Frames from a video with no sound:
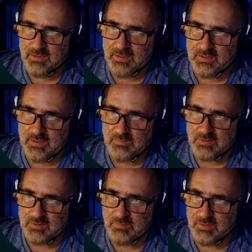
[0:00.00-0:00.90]
And then I'm
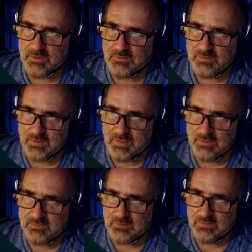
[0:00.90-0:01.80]
using the
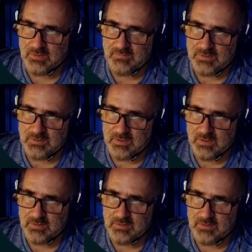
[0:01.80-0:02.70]
PT1000, so I have to set
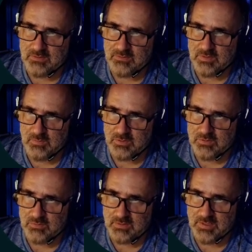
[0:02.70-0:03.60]
these two numbers
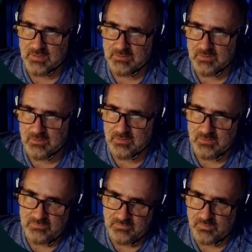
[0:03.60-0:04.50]
to 1000
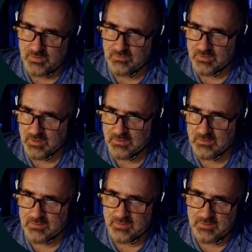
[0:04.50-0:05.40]
and
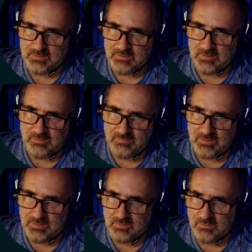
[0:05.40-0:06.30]
4300 instead of
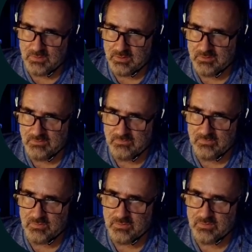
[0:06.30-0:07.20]
the 100 and
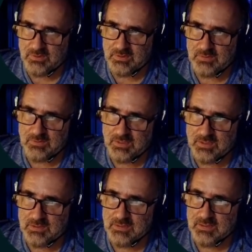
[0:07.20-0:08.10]
430 they were at.
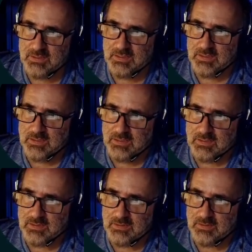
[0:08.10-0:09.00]

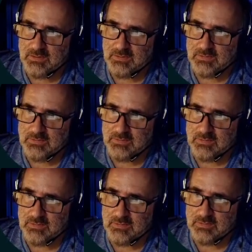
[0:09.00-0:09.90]
Let's
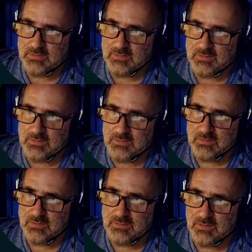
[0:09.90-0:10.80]
see.
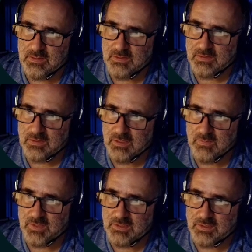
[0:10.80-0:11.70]
And then
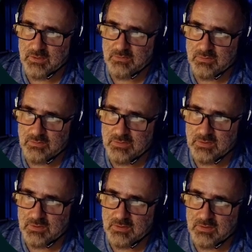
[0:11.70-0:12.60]
comment it out
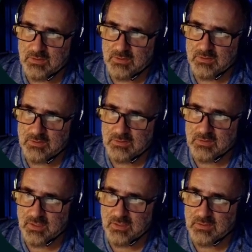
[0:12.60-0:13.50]
using just
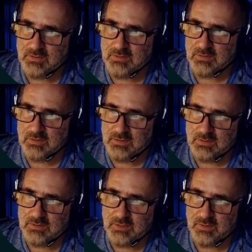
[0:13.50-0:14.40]
the ADC
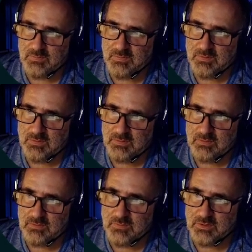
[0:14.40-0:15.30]
type
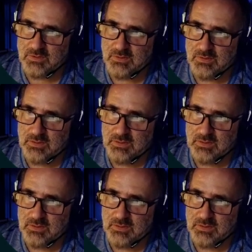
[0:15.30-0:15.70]
thermistor.